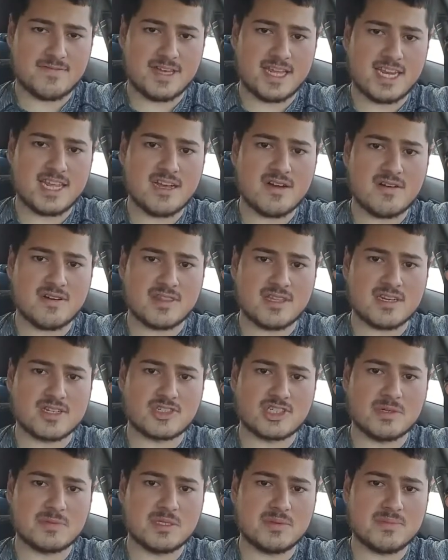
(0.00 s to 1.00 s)
video in the
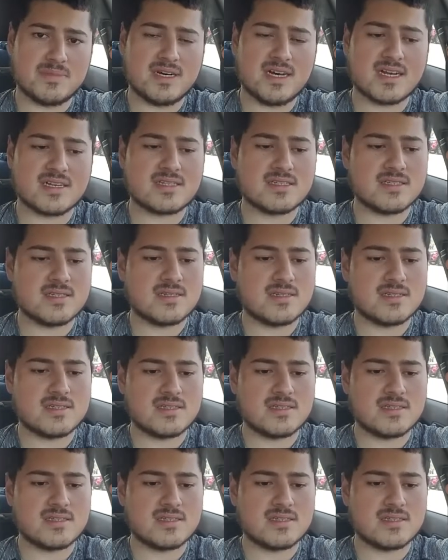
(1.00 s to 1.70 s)
description box